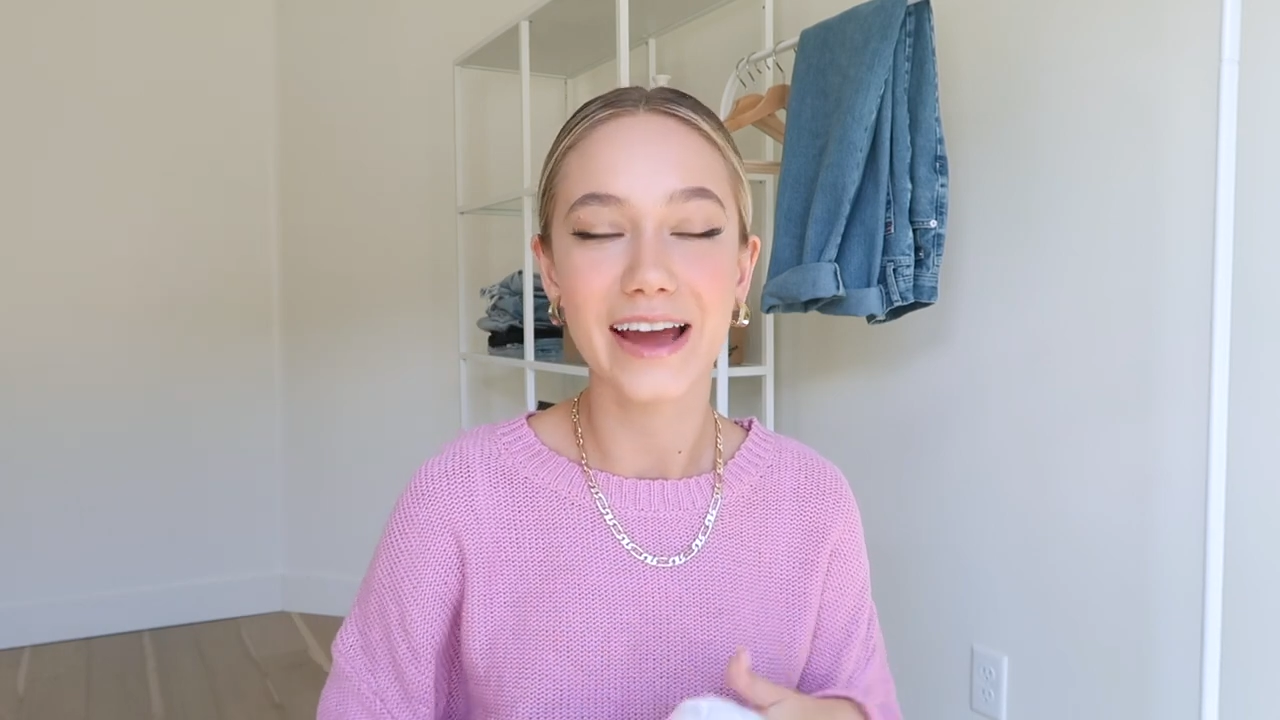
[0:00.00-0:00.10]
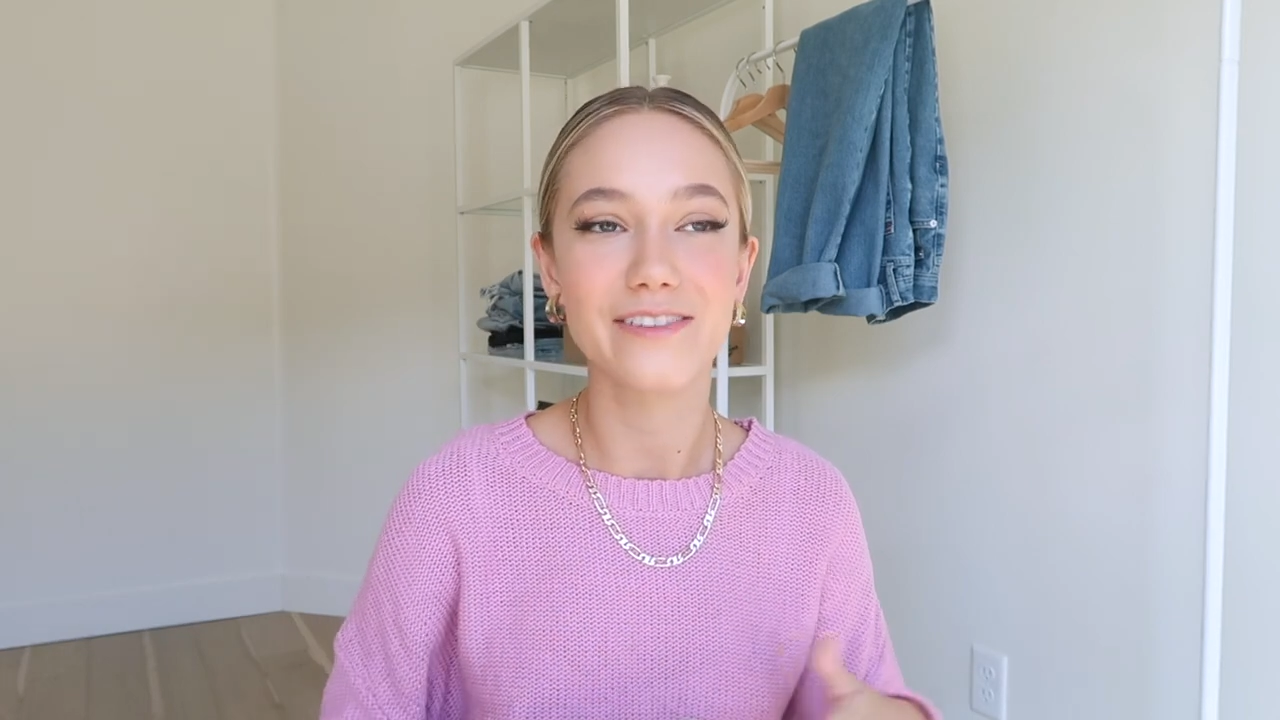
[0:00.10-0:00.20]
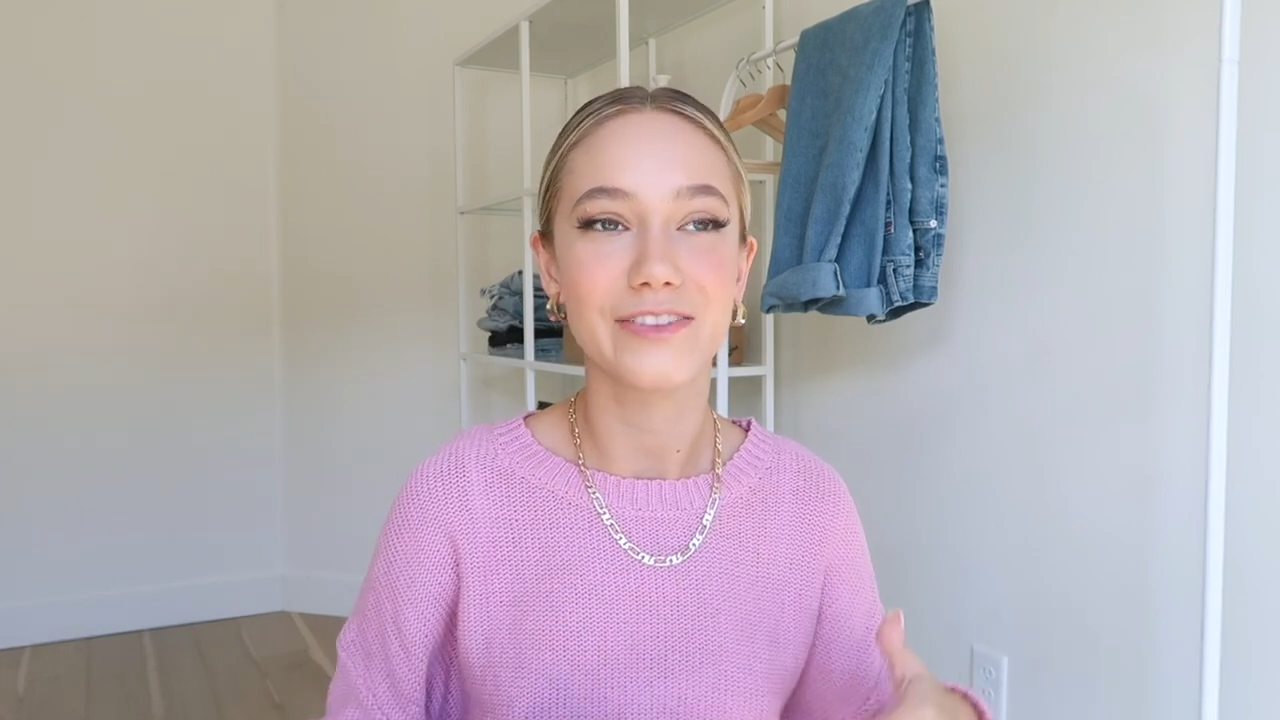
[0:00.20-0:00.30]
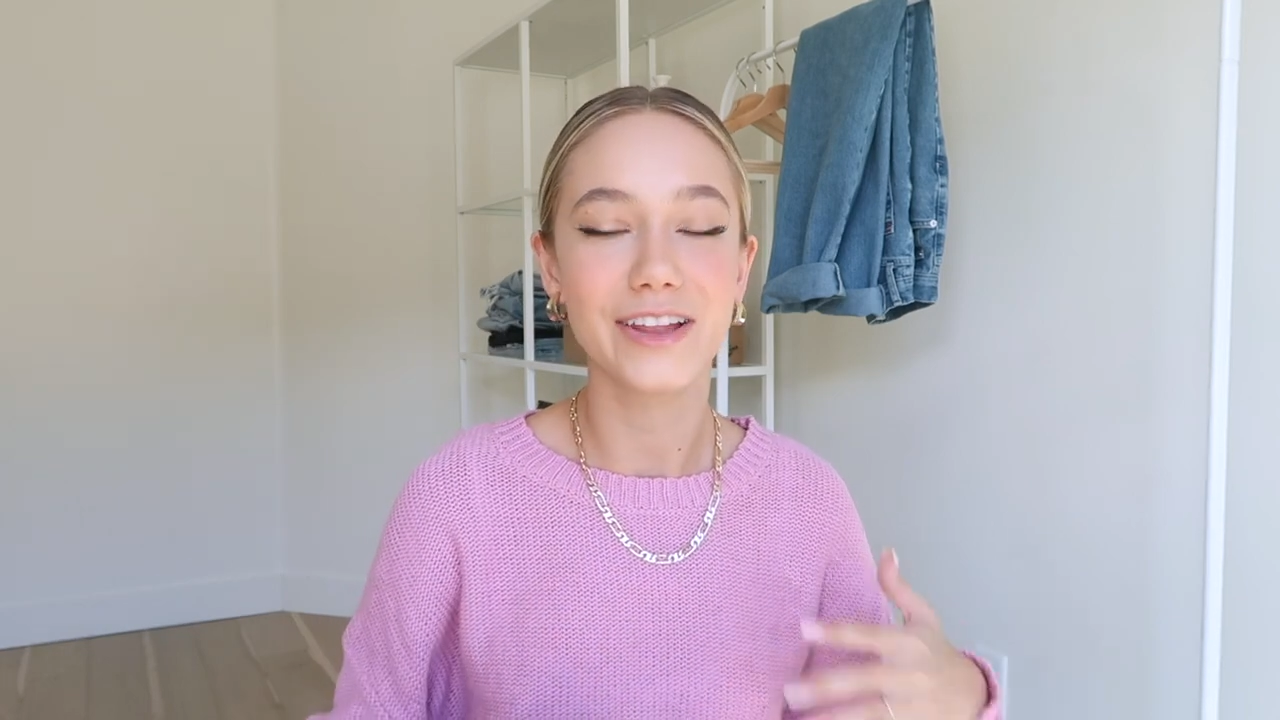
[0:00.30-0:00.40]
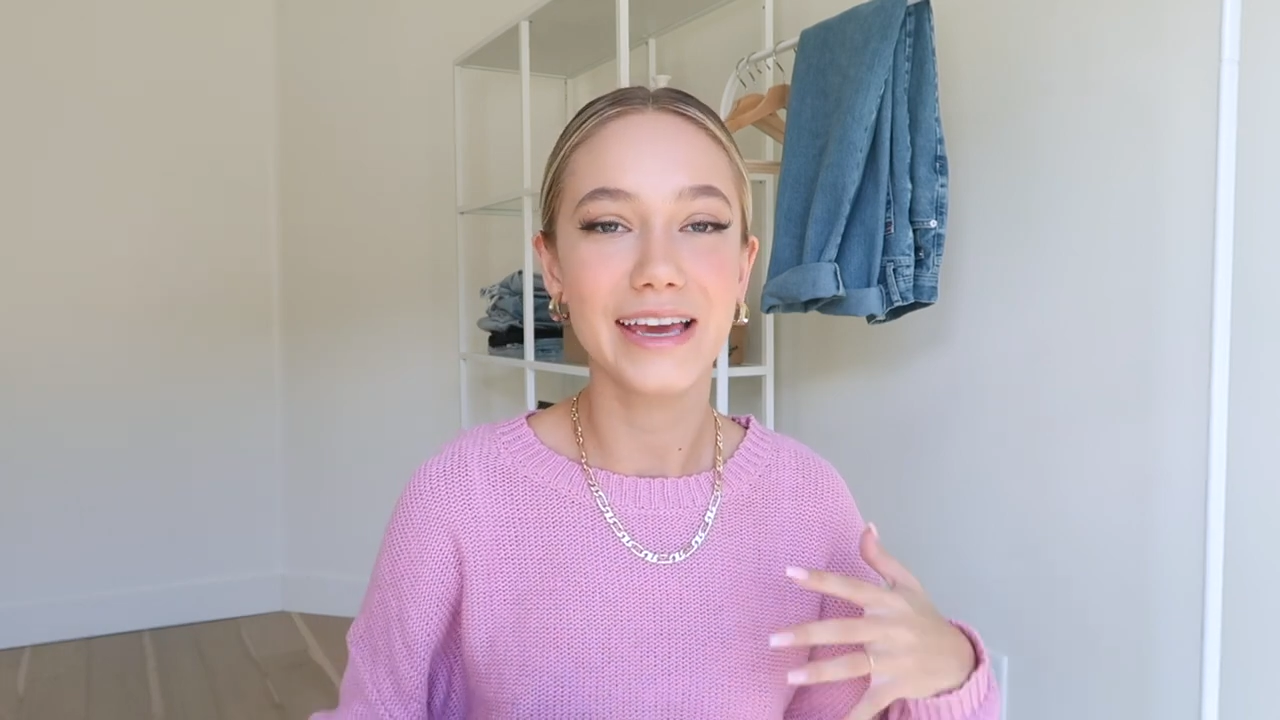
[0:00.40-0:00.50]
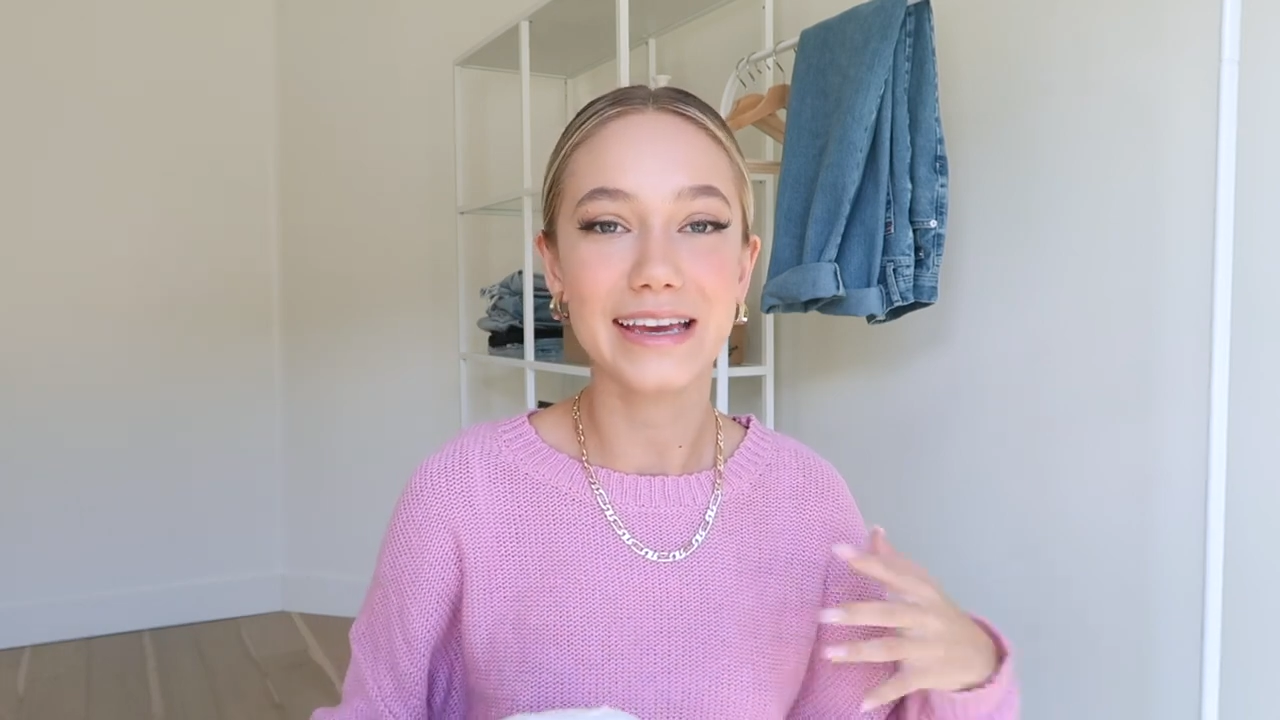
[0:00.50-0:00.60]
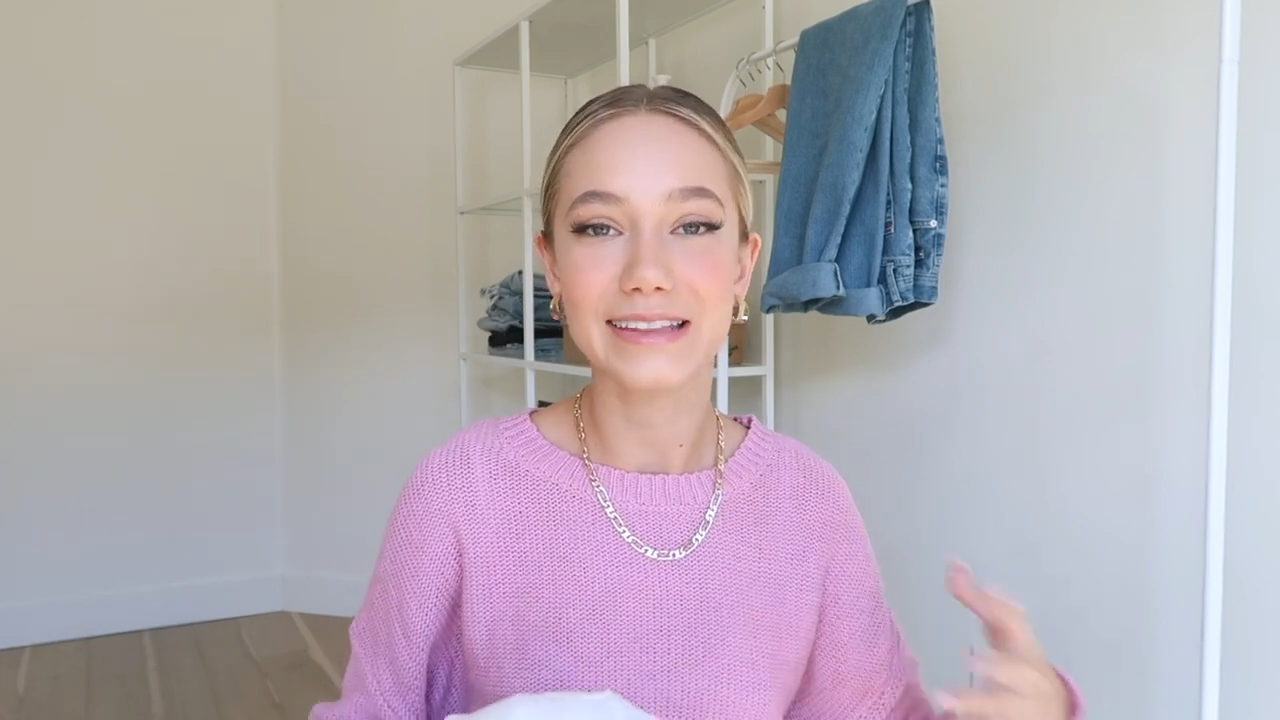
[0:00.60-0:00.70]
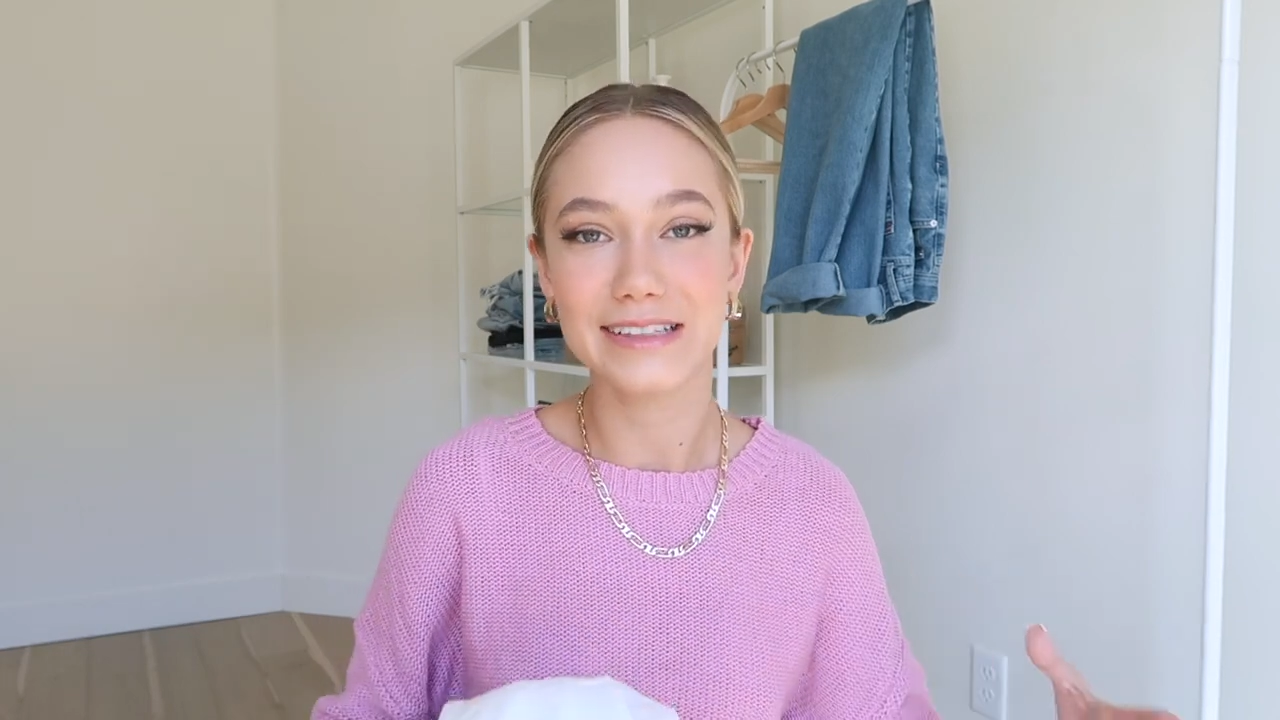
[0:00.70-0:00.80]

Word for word: I feel like